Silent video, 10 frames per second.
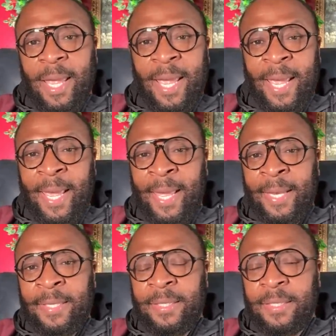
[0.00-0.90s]

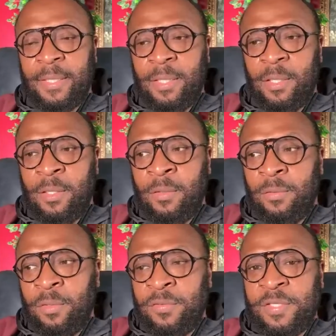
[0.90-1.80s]
and you
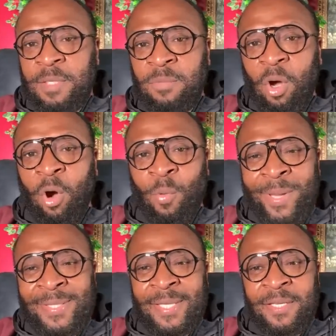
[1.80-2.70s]
you seem to
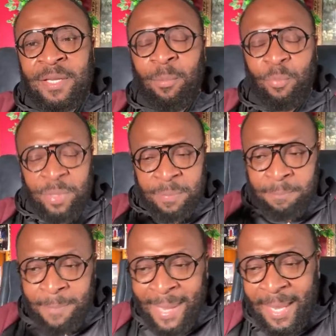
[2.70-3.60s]
always end up with
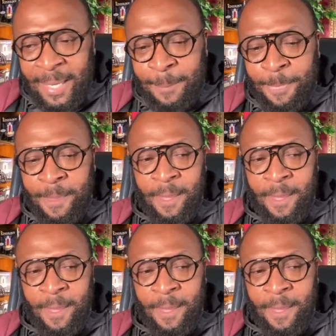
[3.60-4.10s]
men